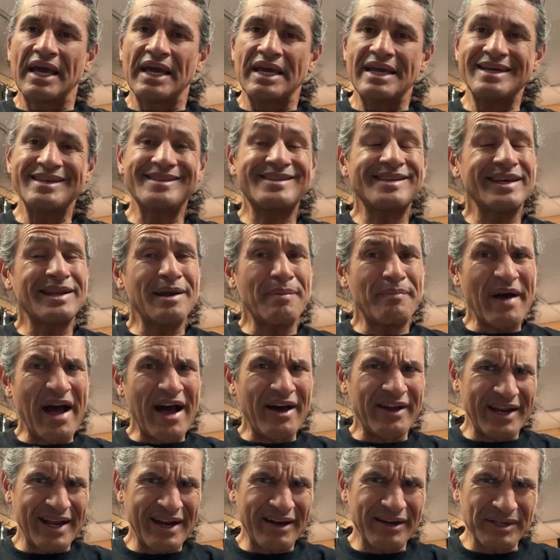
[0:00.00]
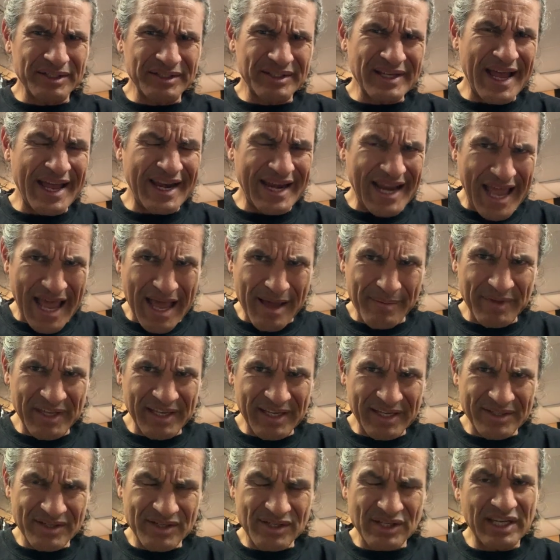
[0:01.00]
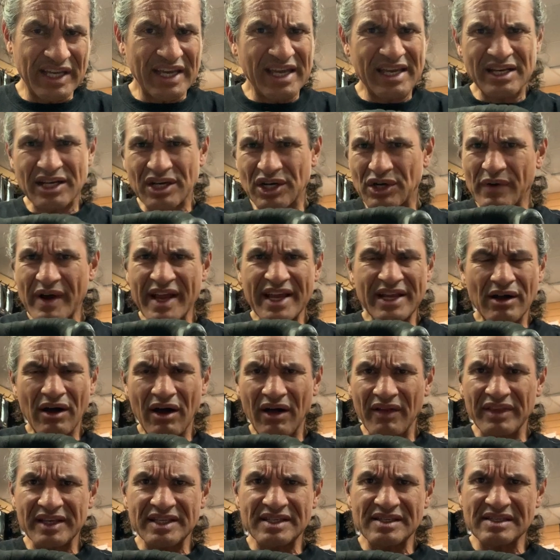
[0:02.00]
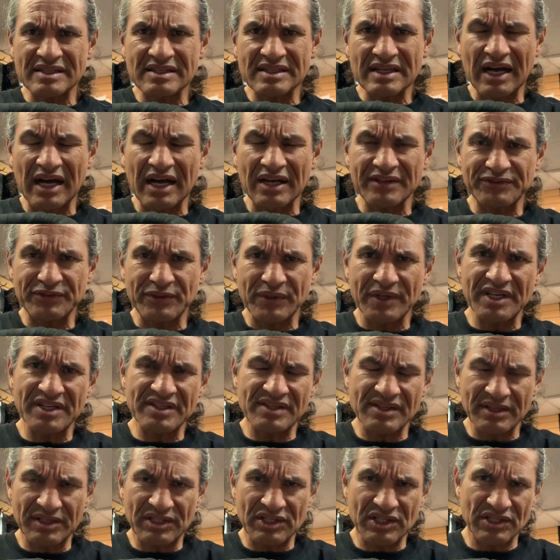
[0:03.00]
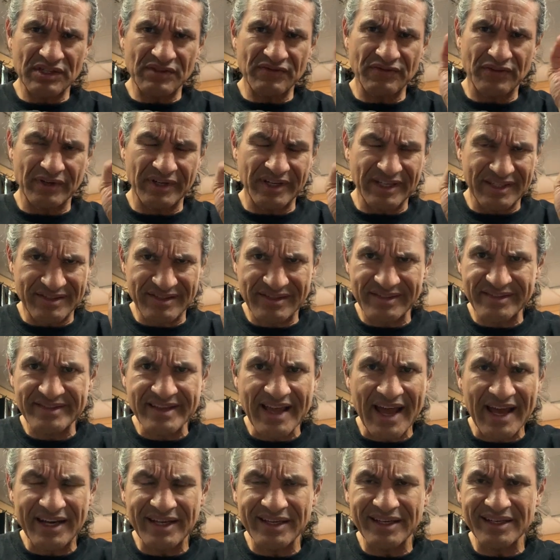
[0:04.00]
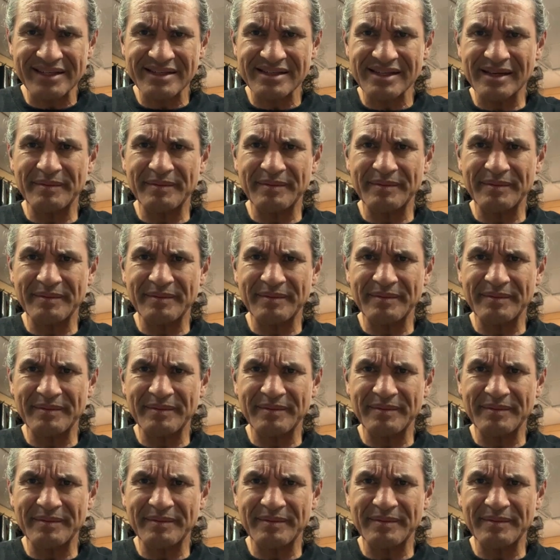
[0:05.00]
Is it about aerodynamics to integrate all this stuff, or is it just for aesthetics?